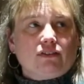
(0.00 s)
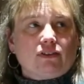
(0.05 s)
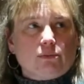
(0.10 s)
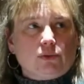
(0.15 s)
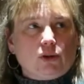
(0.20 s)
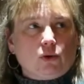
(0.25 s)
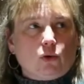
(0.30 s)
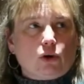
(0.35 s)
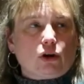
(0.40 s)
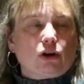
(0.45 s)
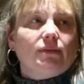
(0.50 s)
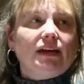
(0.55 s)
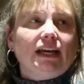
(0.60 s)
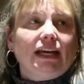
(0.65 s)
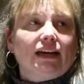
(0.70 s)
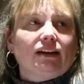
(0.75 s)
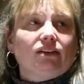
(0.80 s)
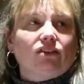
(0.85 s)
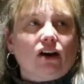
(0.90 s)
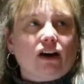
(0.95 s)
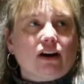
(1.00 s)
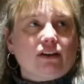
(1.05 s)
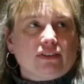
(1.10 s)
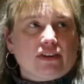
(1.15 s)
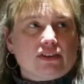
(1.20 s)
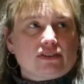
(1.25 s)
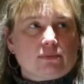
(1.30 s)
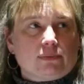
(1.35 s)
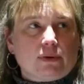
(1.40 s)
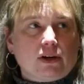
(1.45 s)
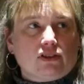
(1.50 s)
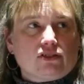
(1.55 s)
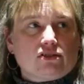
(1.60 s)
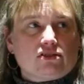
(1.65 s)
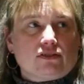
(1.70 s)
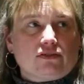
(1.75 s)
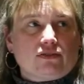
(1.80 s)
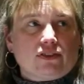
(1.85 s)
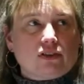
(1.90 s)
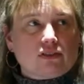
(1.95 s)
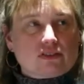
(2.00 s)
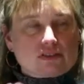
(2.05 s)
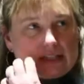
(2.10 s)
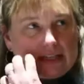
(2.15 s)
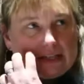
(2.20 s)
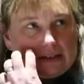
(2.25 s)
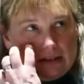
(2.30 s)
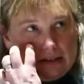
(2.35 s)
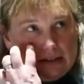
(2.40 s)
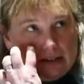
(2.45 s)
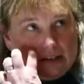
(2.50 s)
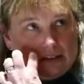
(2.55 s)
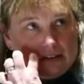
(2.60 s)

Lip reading: from the warm handoff, as opposed to folks that